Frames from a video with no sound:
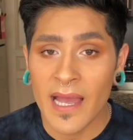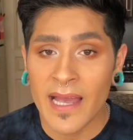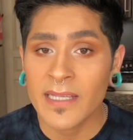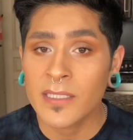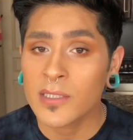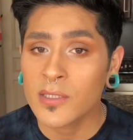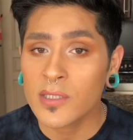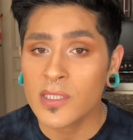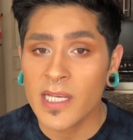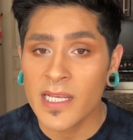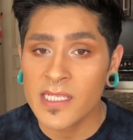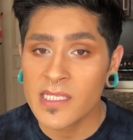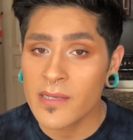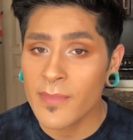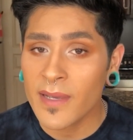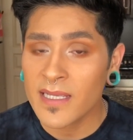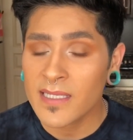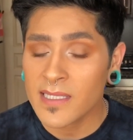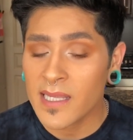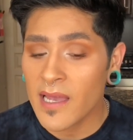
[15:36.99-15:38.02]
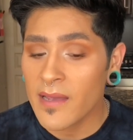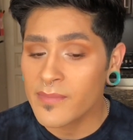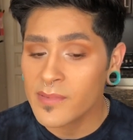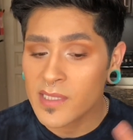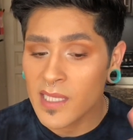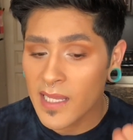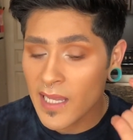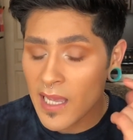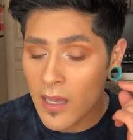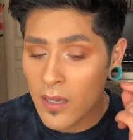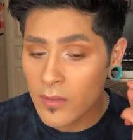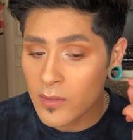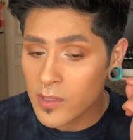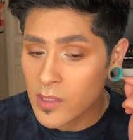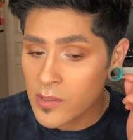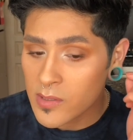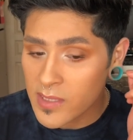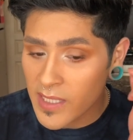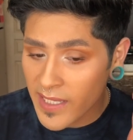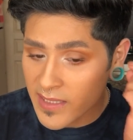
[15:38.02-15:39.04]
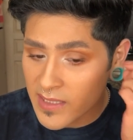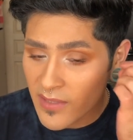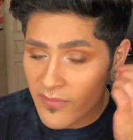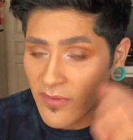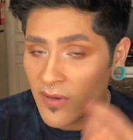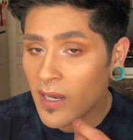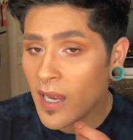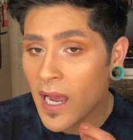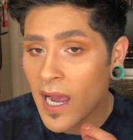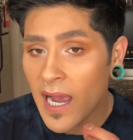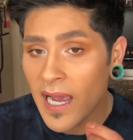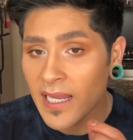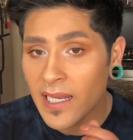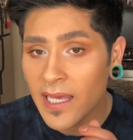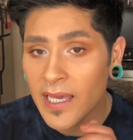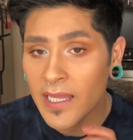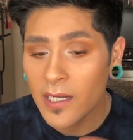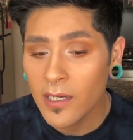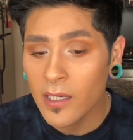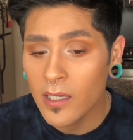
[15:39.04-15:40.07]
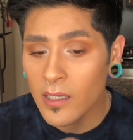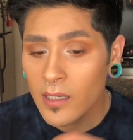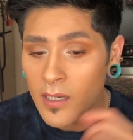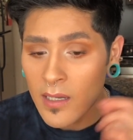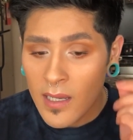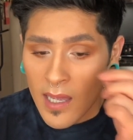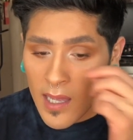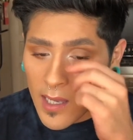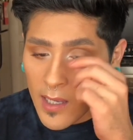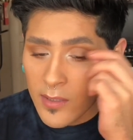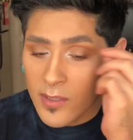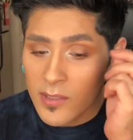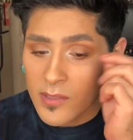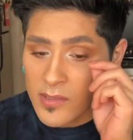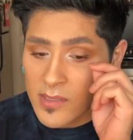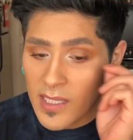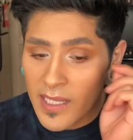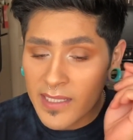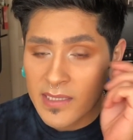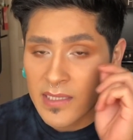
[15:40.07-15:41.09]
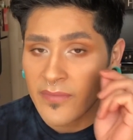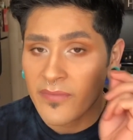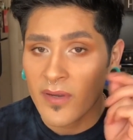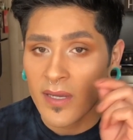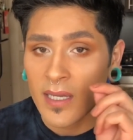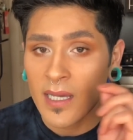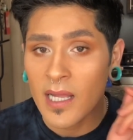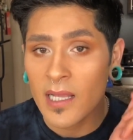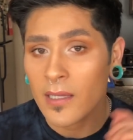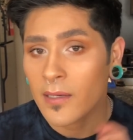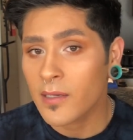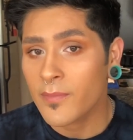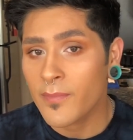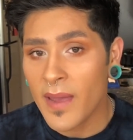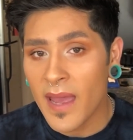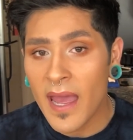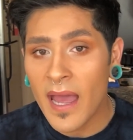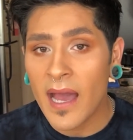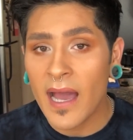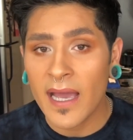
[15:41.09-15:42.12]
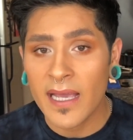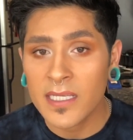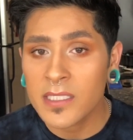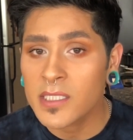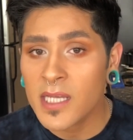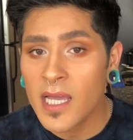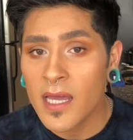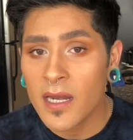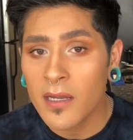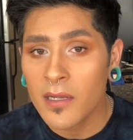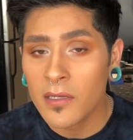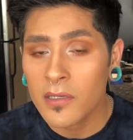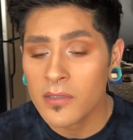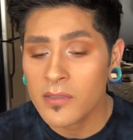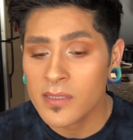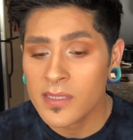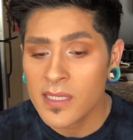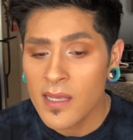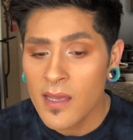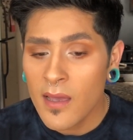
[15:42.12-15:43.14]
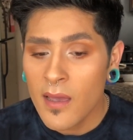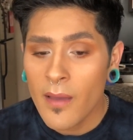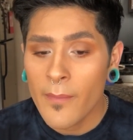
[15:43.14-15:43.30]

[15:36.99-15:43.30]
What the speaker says: I do change up my steps, like I'll use a different highlighter, I'll use like different colored matte eyeshadows.